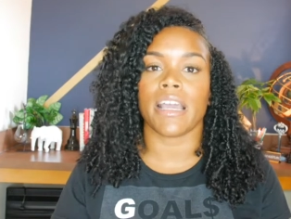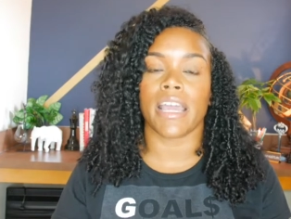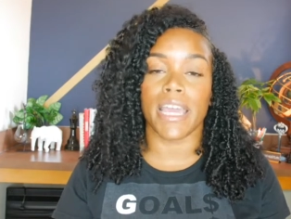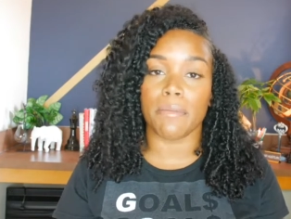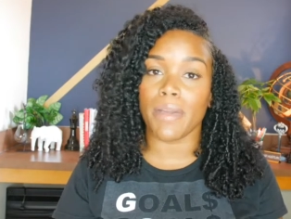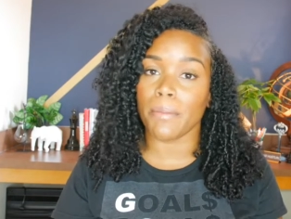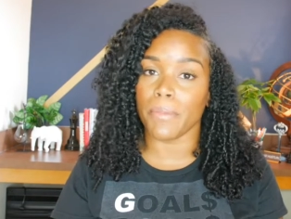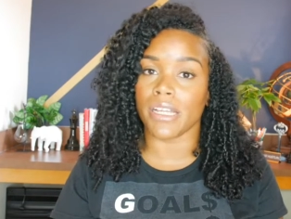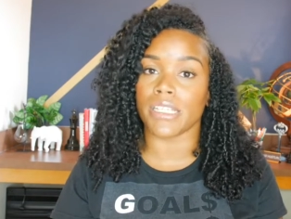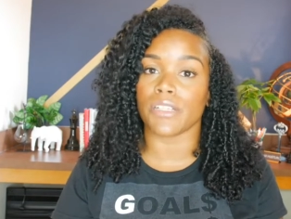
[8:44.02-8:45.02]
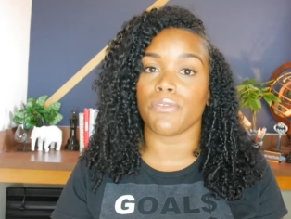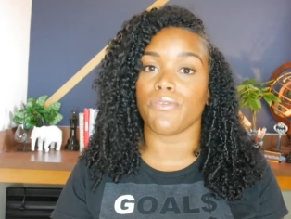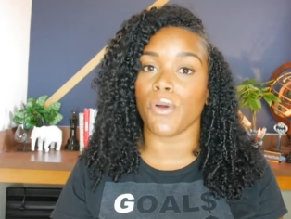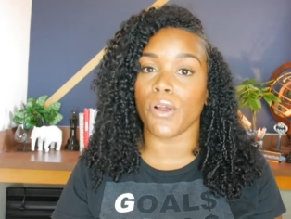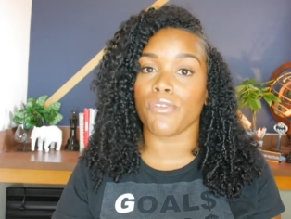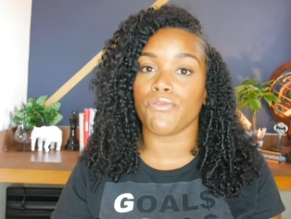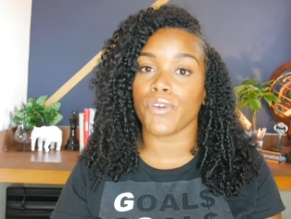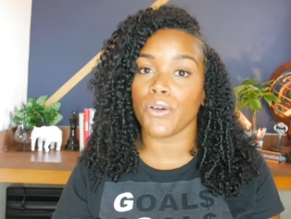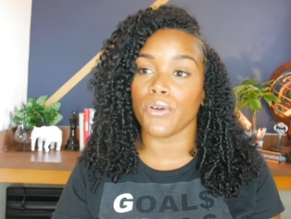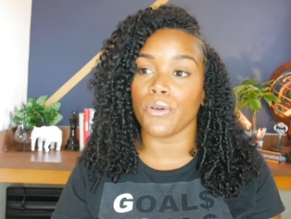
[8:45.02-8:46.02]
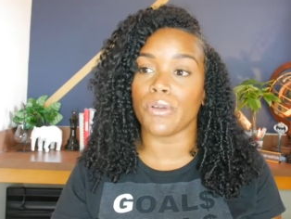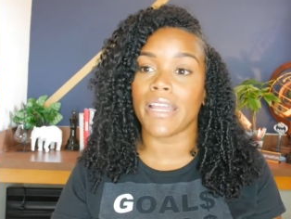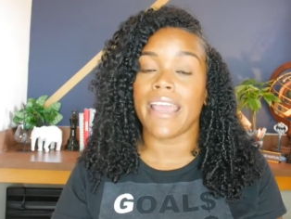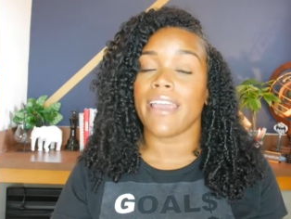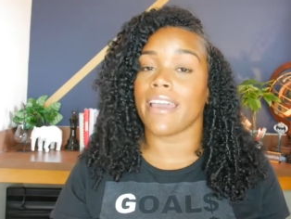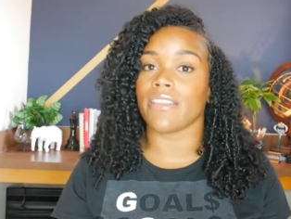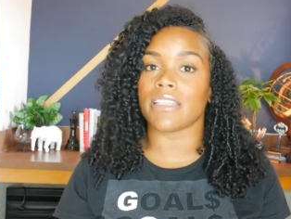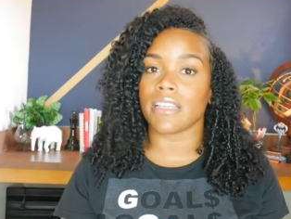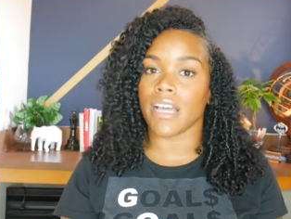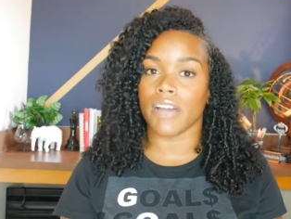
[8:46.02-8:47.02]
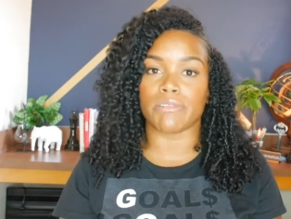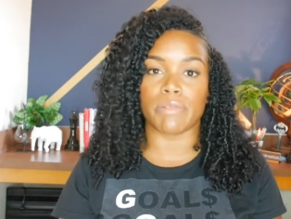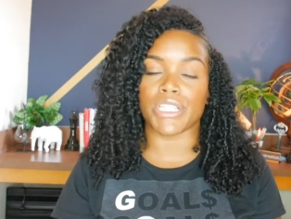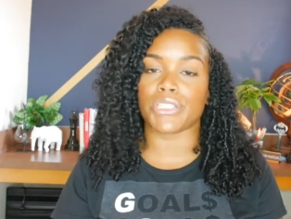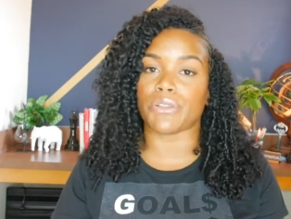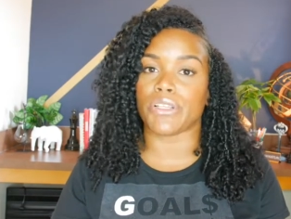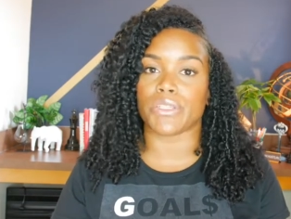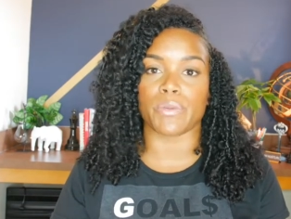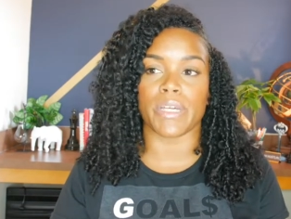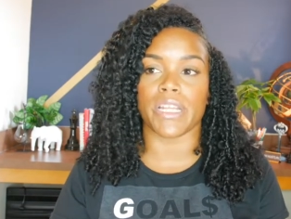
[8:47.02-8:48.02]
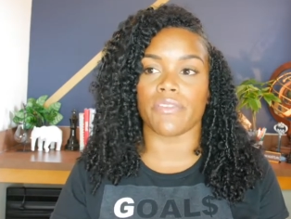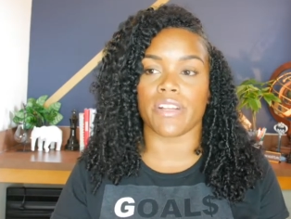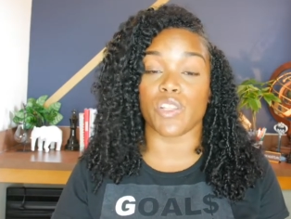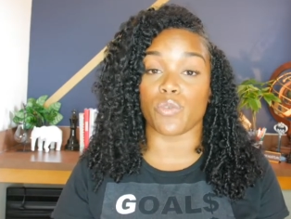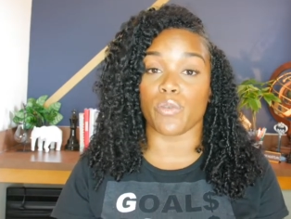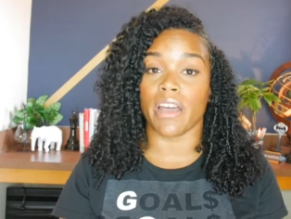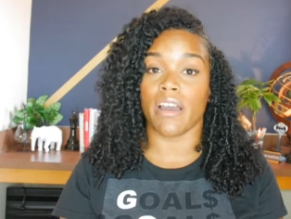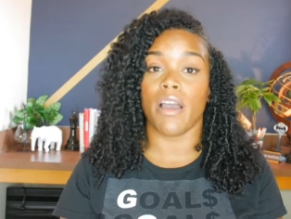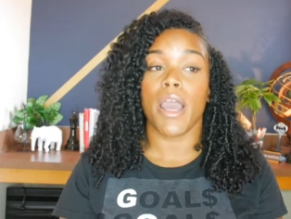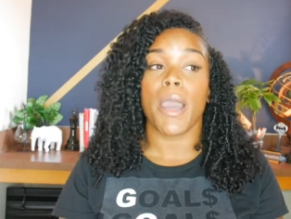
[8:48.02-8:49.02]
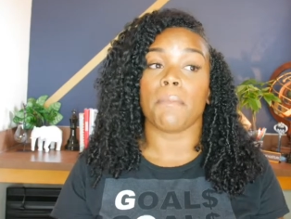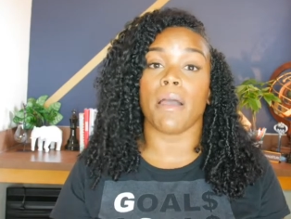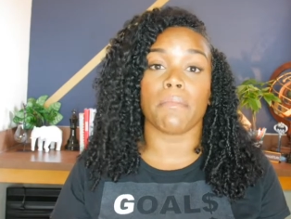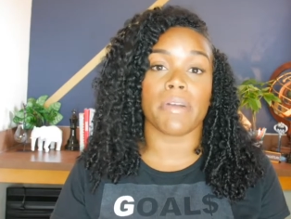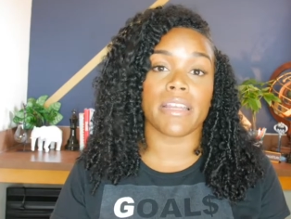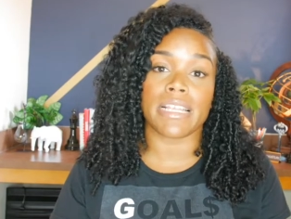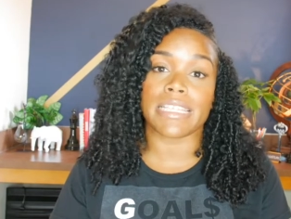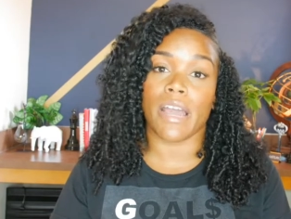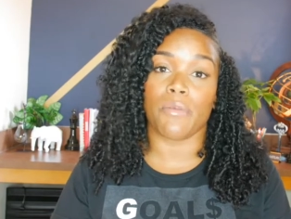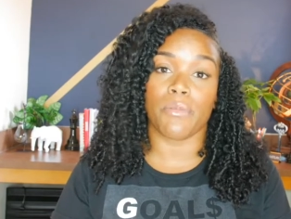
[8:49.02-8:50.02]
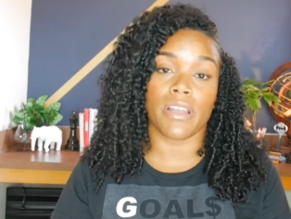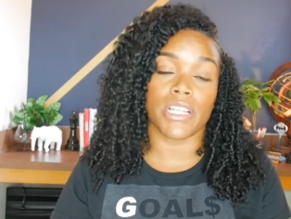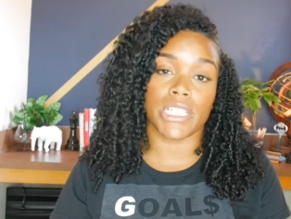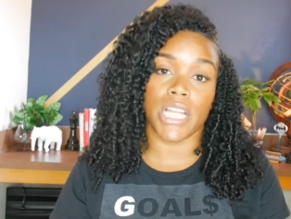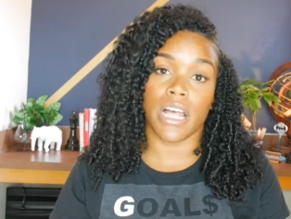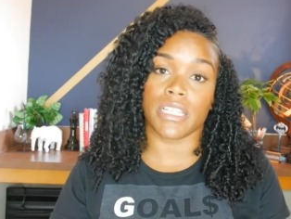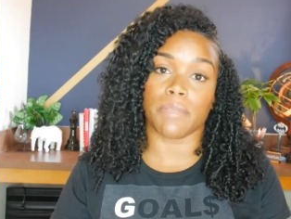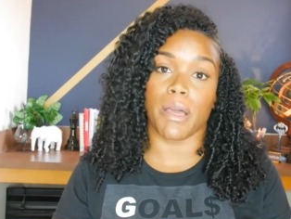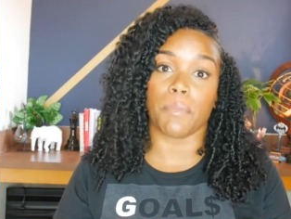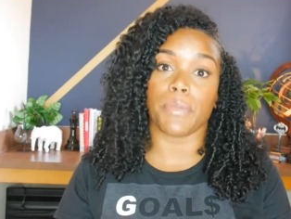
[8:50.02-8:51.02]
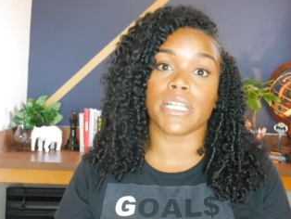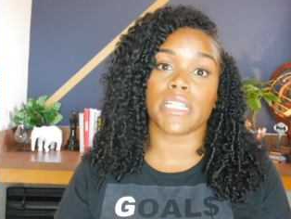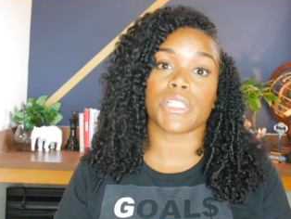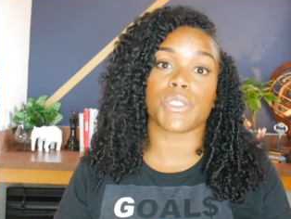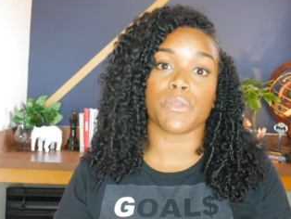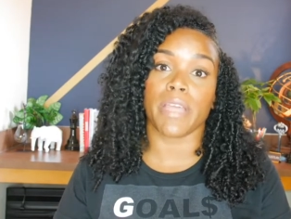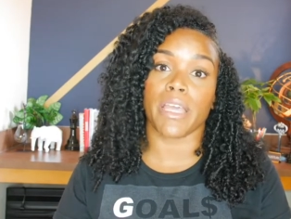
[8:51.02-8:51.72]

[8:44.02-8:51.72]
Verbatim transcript: in my budget for food and this can cover restaurants or whatever as well but I'm putting aside $100 in my budget to be